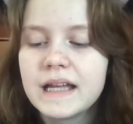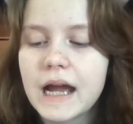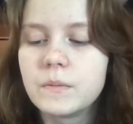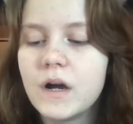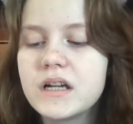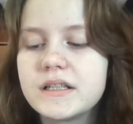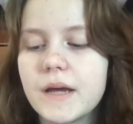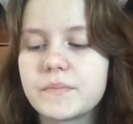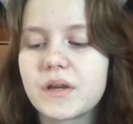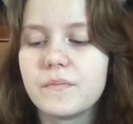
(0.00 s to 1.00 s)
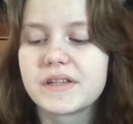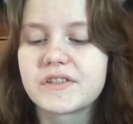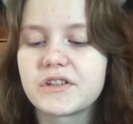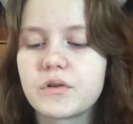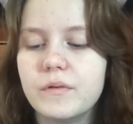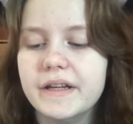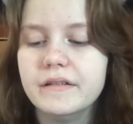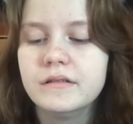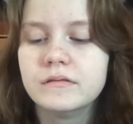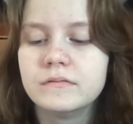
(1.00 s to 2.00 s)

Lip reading: I walked up to Mr. Quinn.